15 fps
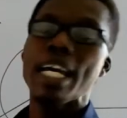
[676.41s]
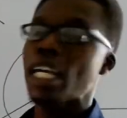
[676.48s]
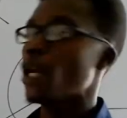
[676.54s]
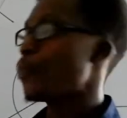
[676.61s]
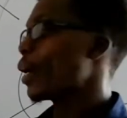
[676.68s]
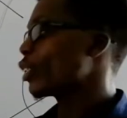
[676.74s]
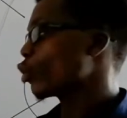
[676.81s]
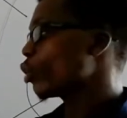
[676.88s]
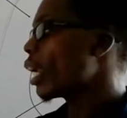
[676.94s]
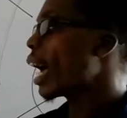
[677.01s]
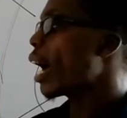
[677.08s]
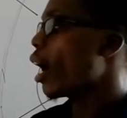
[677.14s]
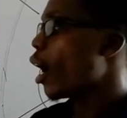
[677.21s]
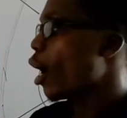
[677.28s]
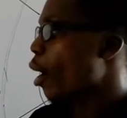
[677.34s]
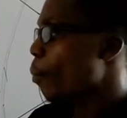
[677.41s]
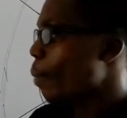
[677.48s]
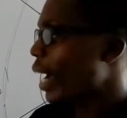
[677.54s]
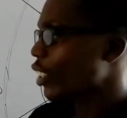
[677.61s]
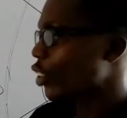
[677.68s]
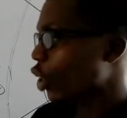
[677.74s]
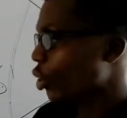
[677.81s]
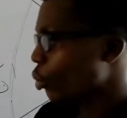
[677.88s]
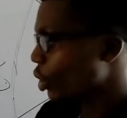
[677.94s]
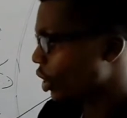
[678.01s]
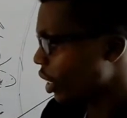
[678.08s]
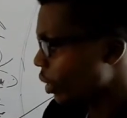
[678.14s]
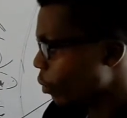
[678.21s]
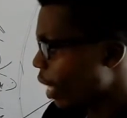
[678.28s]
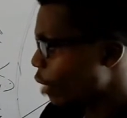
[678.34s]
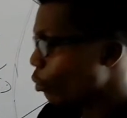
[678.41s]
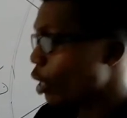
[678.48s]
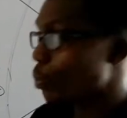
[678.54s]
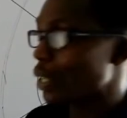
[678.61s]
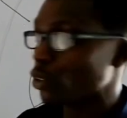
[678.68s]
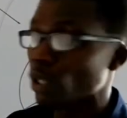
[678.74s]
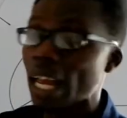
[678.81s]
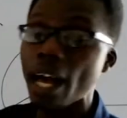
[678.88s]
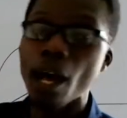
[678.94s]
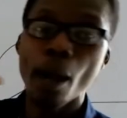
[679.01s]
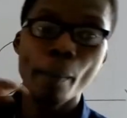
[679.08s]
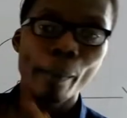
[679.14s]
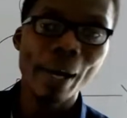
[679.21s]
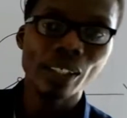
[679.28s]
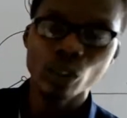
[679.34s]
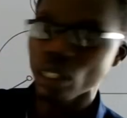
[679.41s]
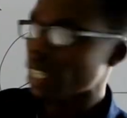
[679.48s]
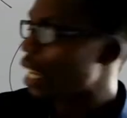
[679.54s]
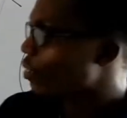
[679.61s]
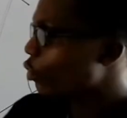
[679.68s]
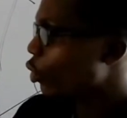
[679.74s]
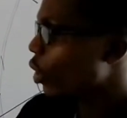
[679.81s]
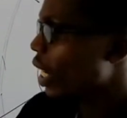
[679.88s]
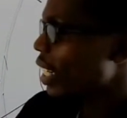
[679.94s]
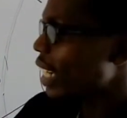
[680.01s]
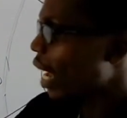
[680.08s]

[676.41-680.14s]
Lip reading: a particular maturity, a particular mature level.